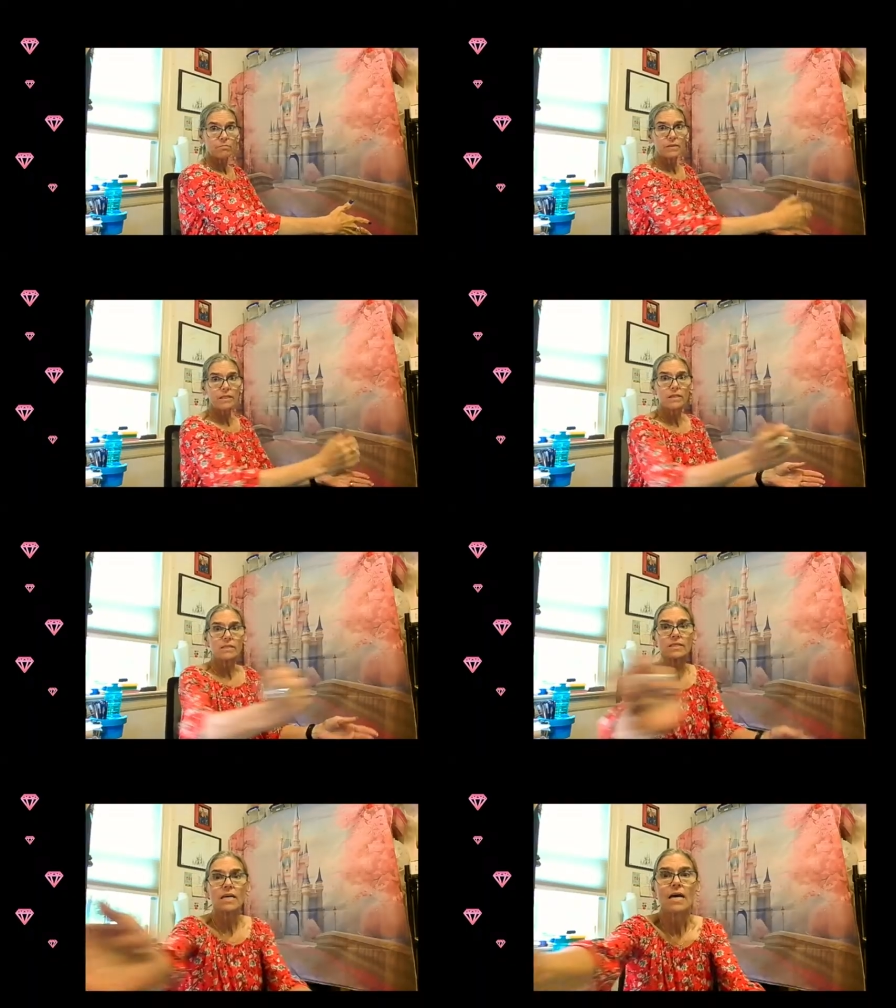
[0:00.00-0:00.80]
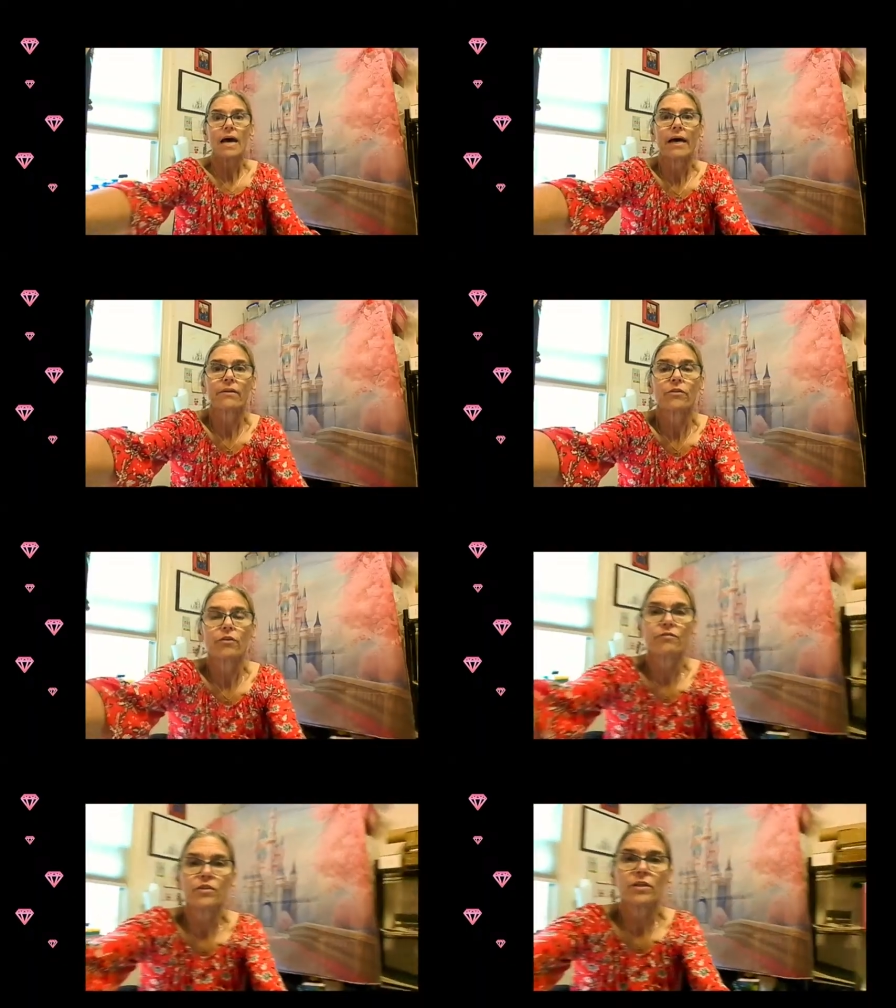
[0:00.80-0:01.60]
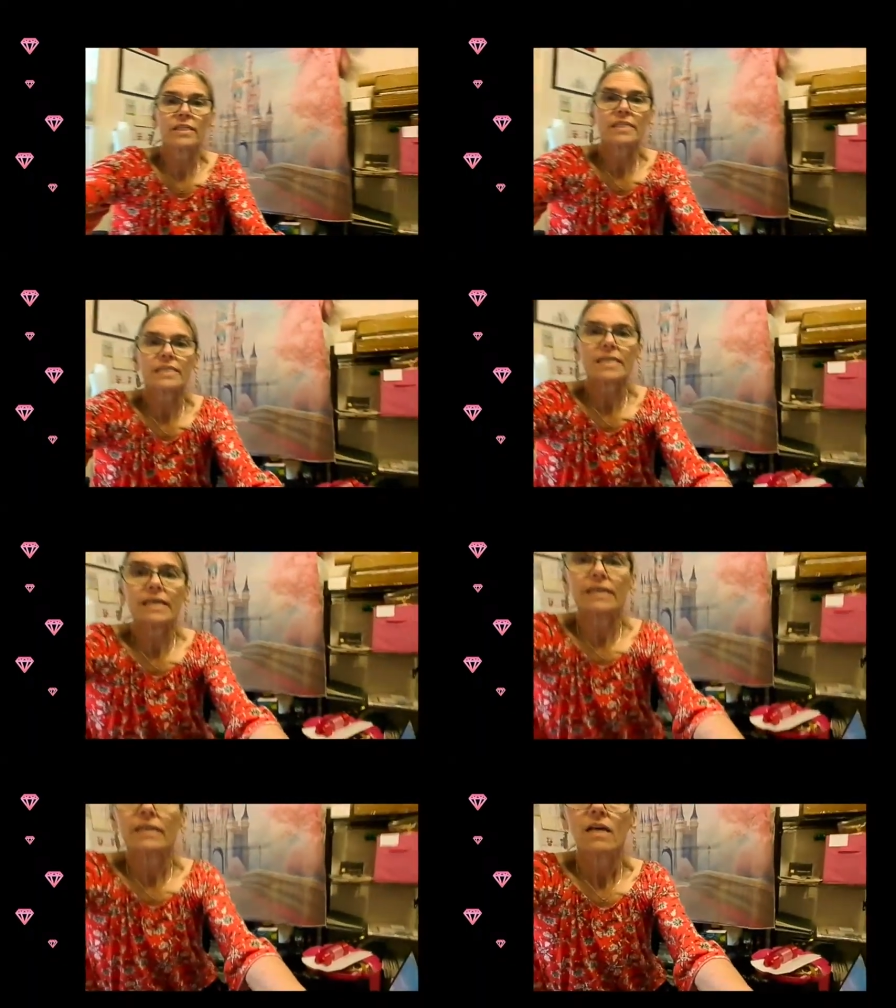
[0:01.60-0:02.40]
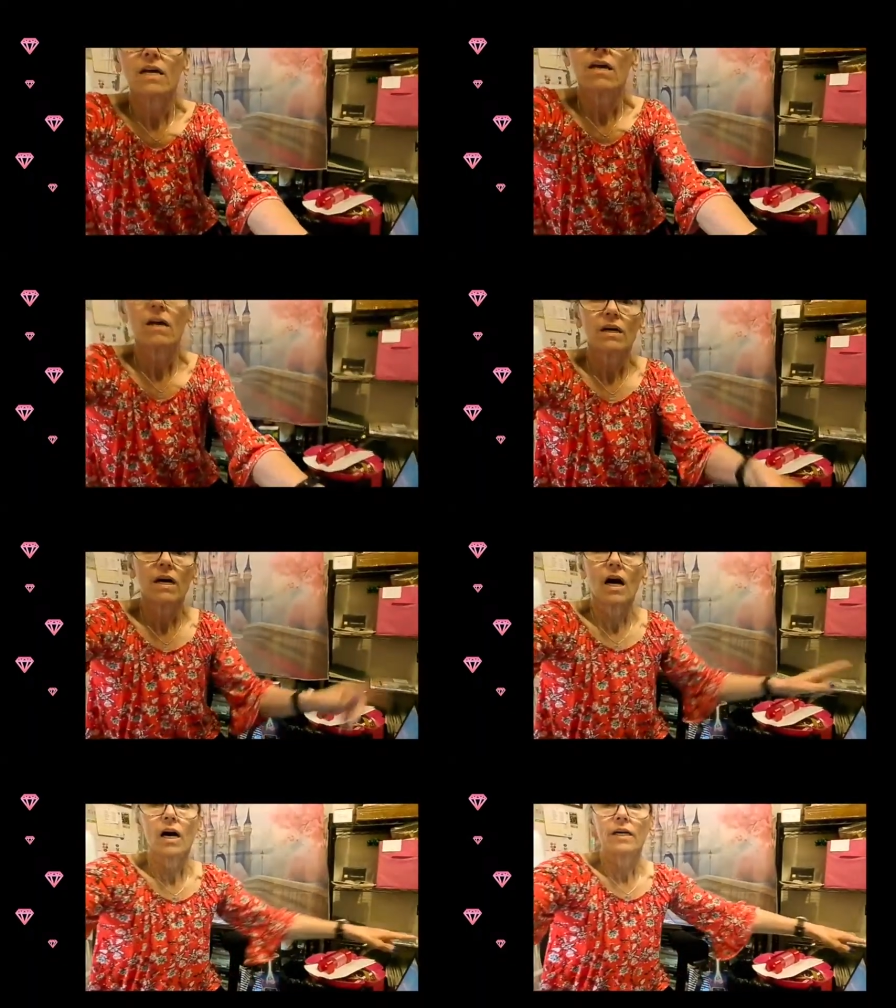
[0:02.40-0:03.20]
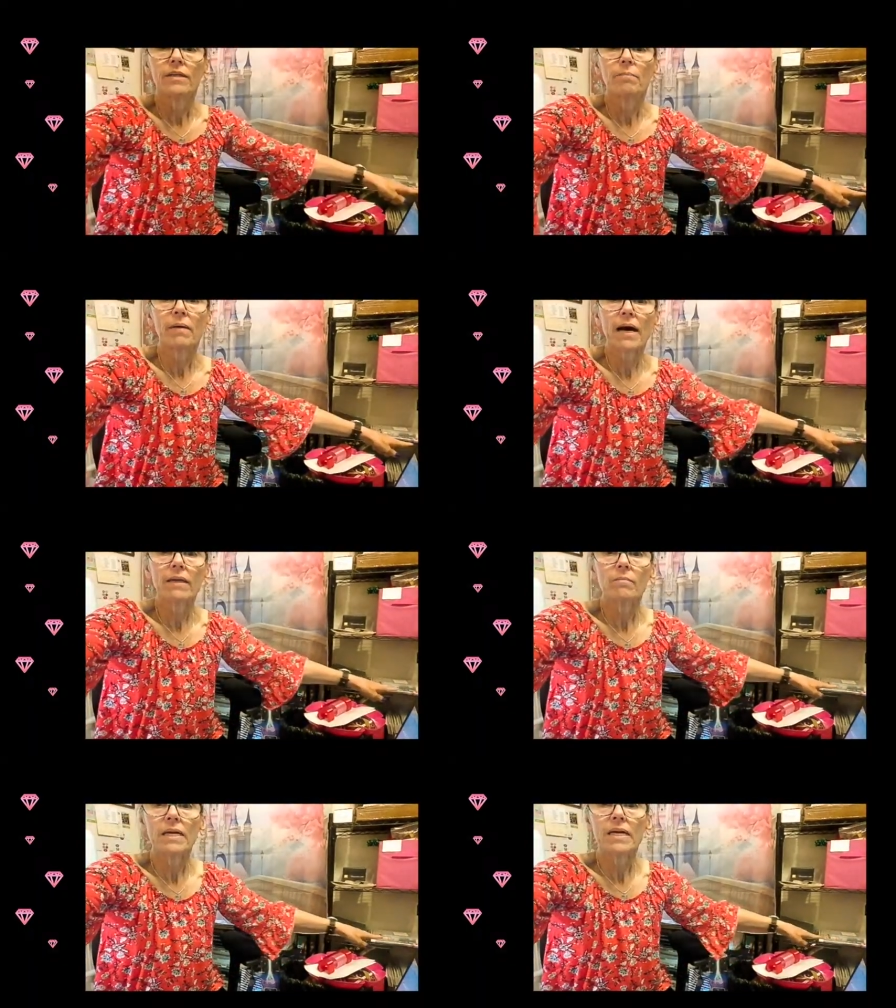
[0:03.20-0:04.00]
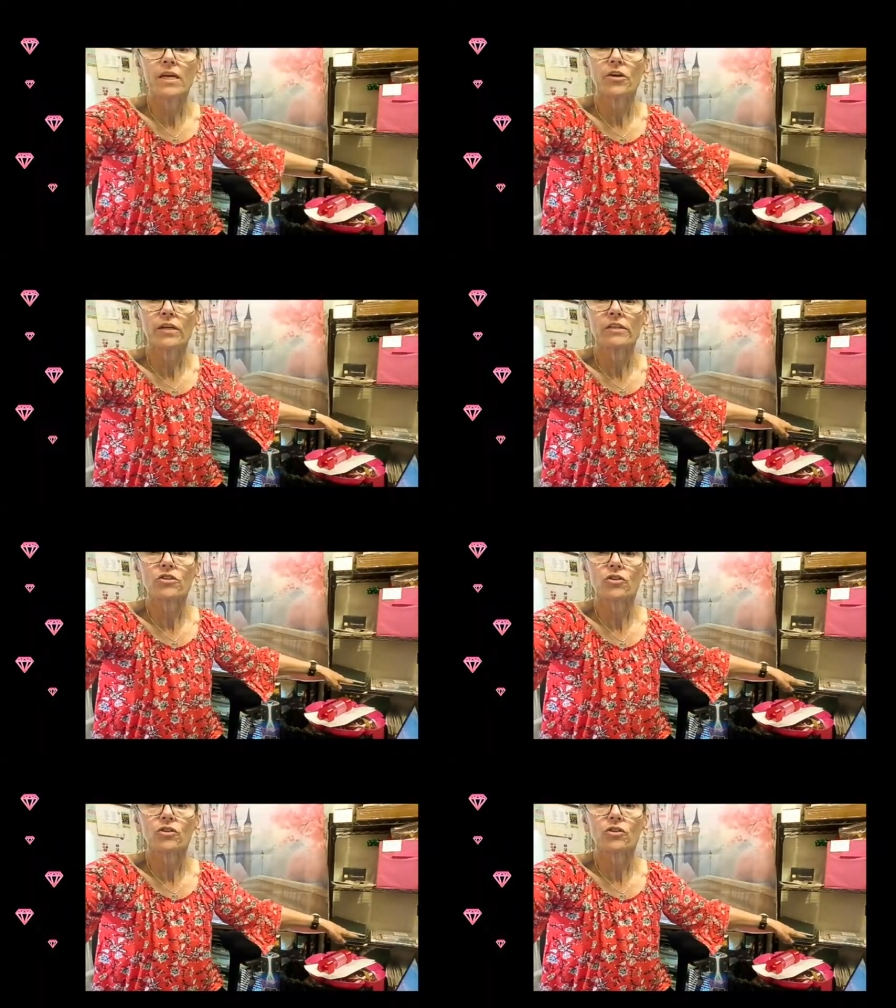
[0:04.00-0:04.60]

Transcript: because I don't know if you can see it. On the bottom here is